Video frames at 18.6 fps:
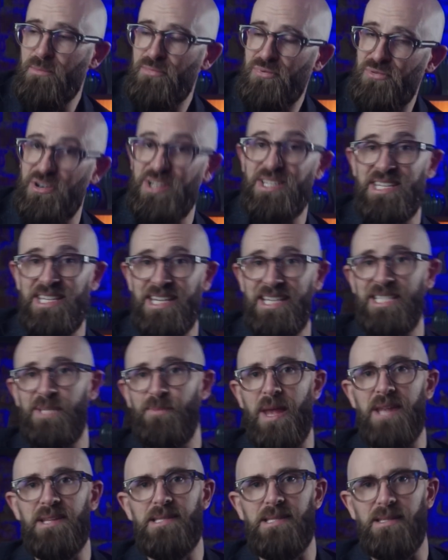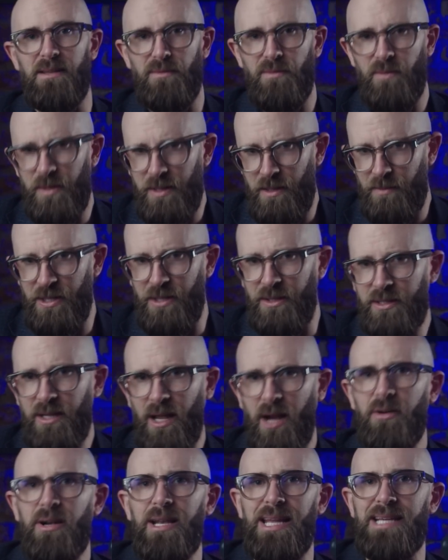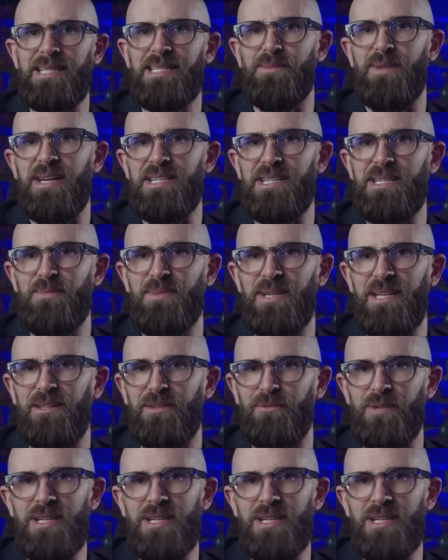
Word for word: pretty expensive, with the bill currently estimated to be in the